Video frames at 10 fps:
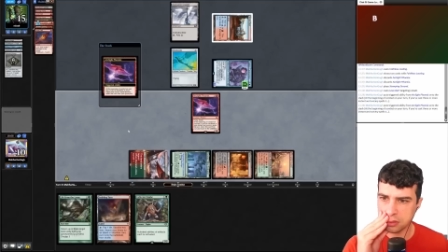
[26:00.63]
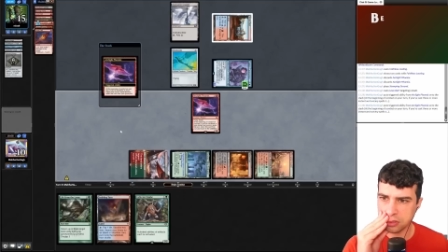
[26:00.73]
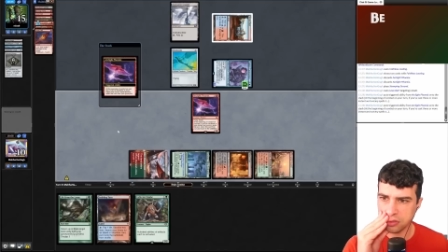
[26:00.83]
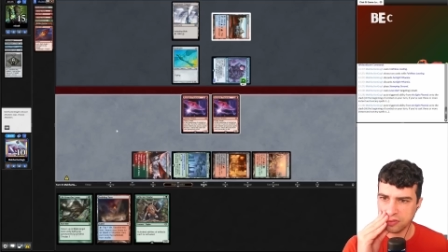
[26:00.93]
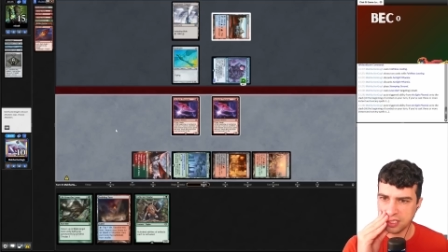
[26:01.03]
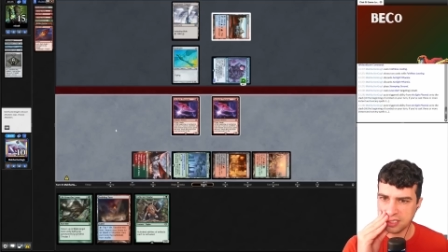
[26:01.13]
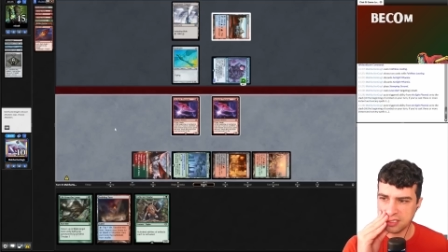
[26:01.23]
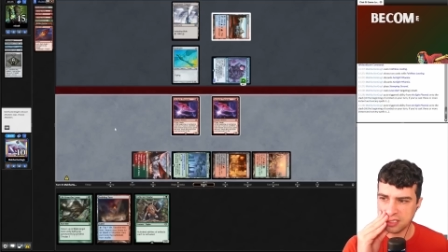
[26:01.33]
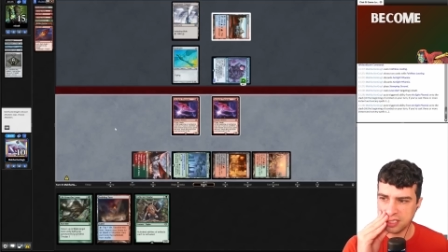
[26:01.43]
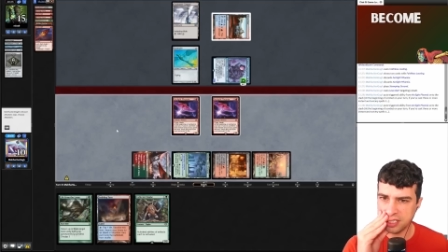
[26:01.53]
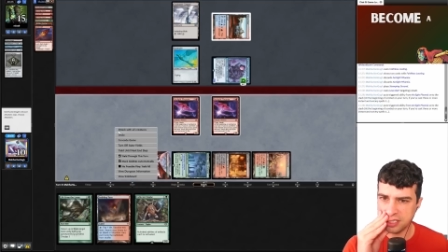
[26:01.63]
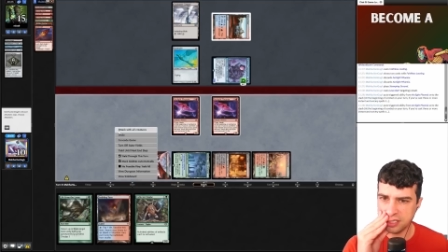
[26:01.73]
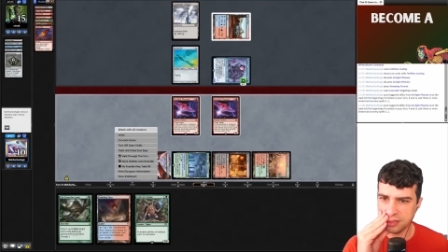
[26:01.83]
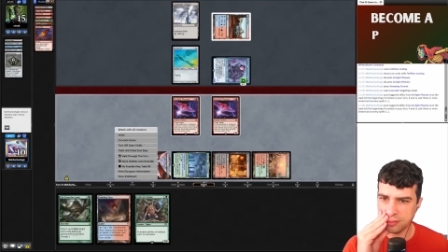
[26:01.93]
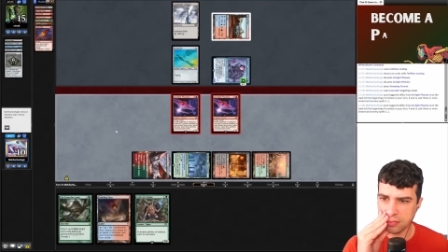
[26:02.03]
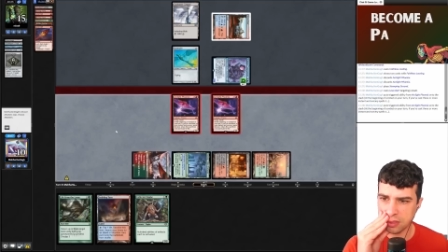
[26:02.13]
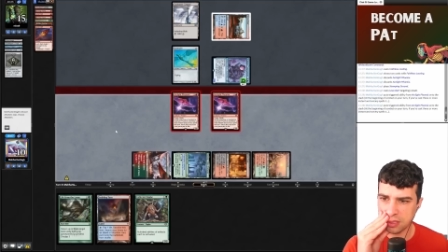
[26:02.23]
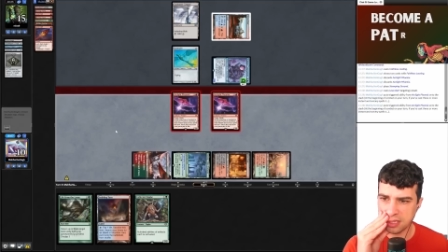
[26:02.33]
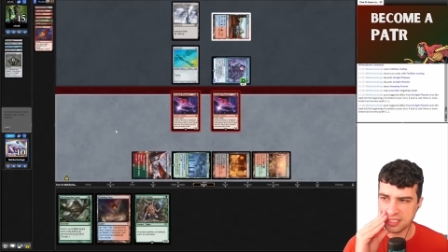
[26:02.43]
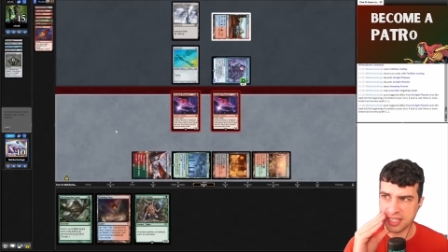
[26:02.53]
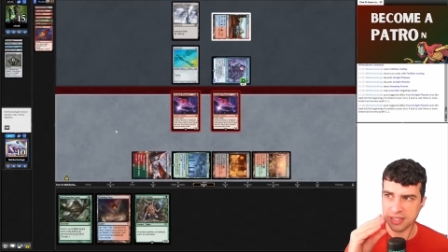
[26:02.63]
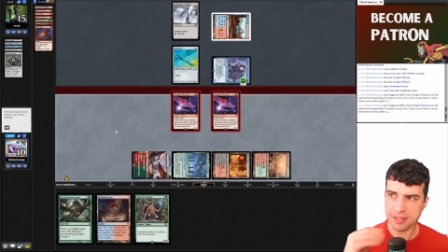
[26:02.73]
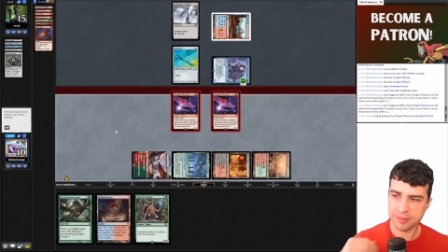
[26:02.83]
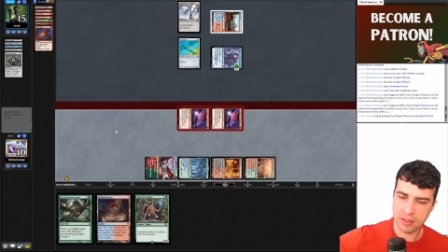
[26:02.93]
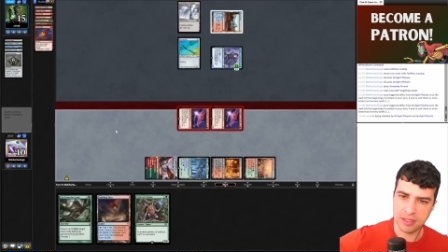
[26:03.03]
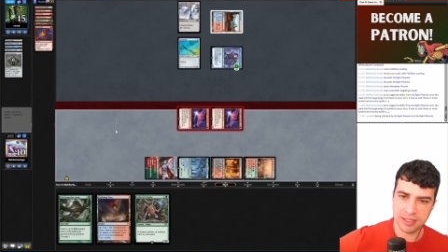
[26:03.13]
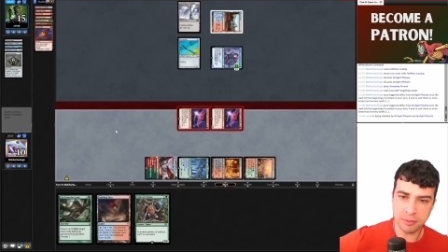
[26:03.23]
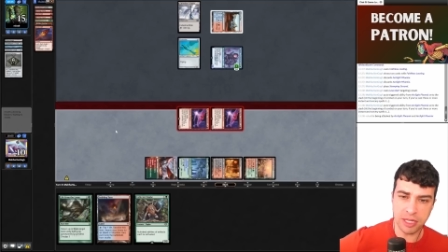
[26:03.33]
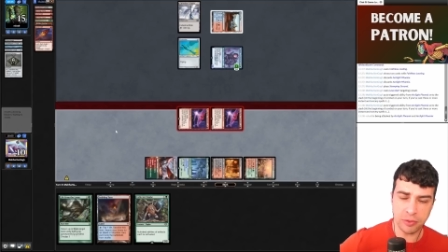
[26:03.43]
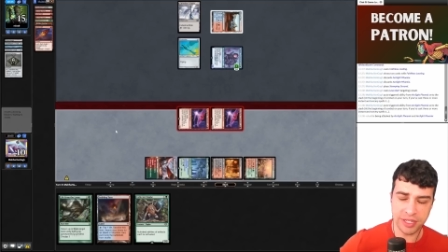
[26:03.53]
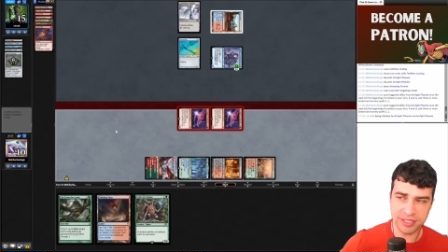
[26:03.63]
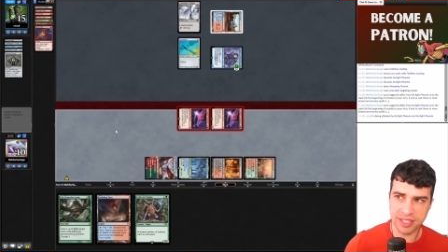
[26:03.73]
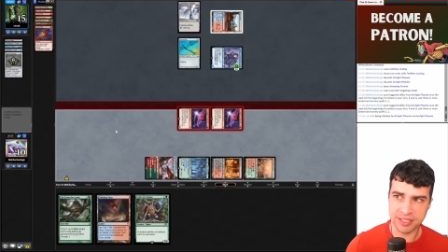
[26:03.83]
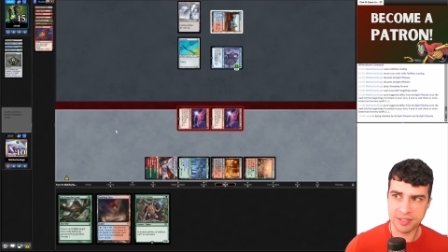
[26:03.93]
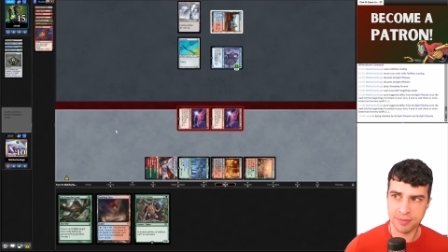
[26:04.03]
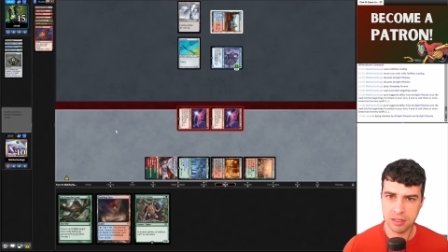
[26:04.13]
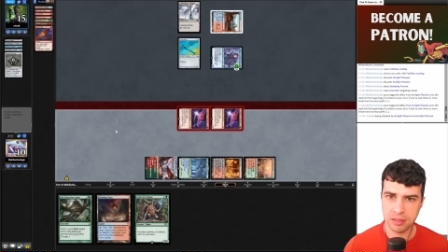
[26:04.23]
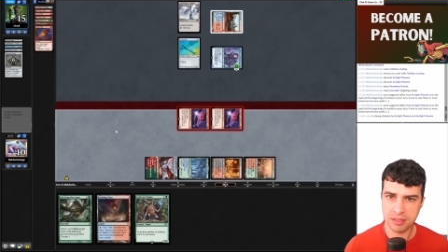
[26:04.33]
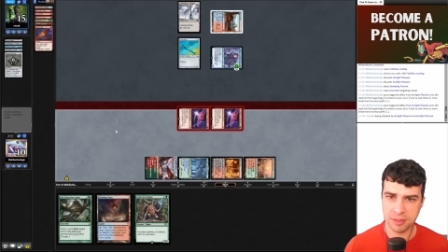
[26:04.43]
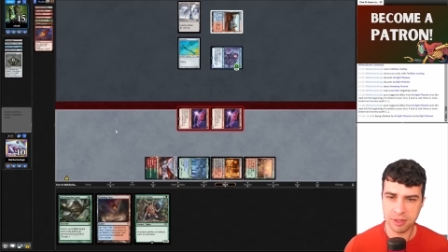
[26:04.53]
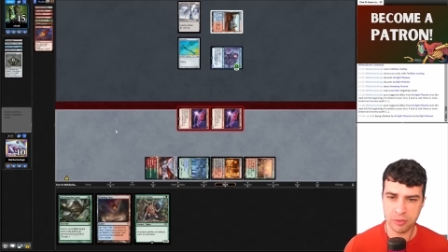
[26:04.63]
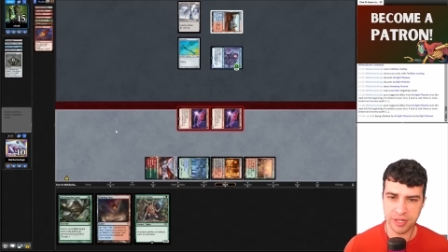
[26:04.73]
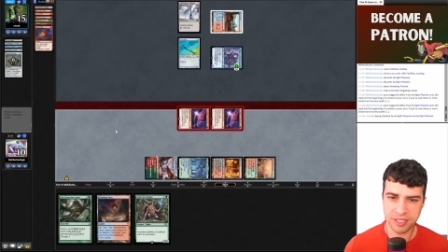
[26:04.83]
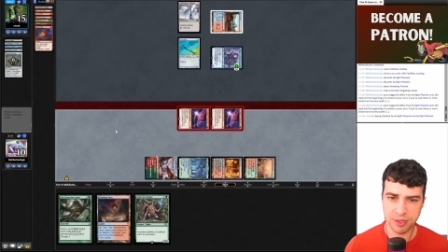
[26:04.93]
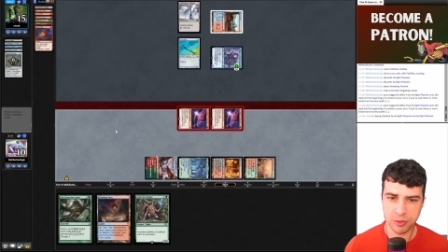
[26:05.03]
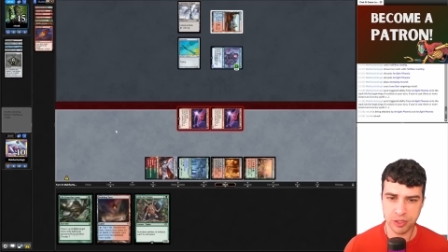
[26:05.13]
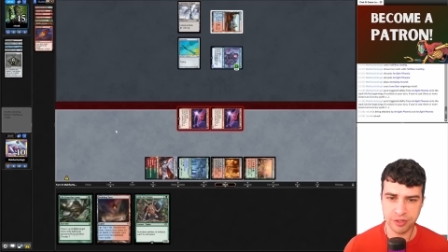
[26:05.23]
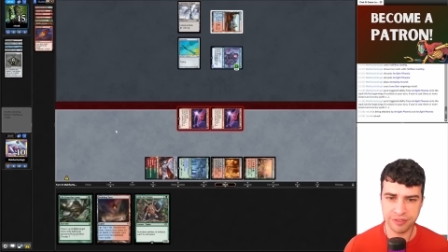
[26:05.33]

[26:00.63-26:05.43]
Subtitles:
So Phoenixes are here. Let's attack. This can be a race, guys. This can be a race between our